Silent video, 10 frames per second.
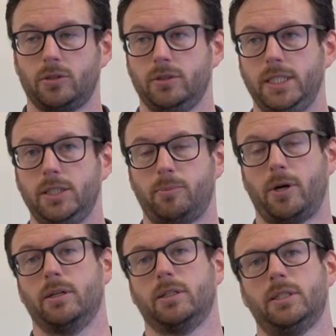these
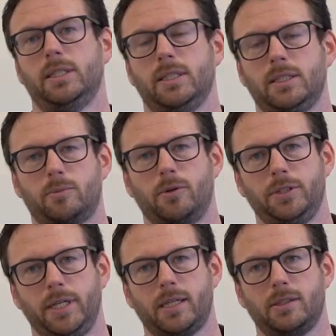partners in this
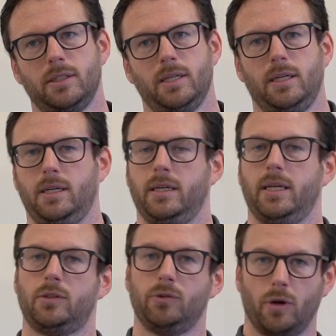project
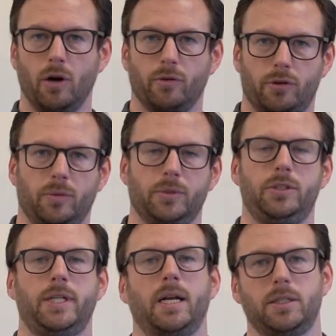to overcome the
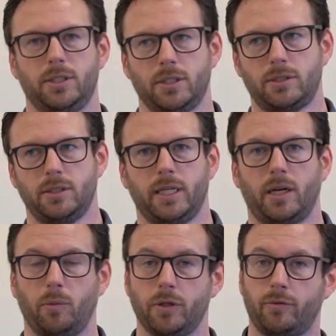challenges
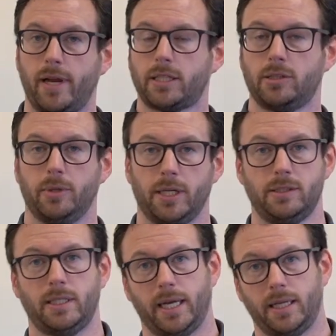with
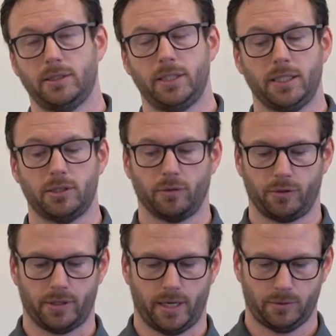flexibility and
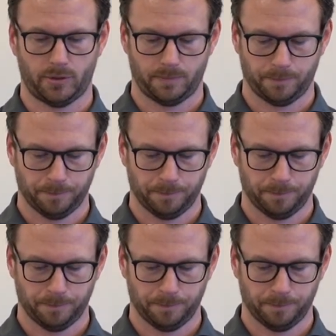changeover times.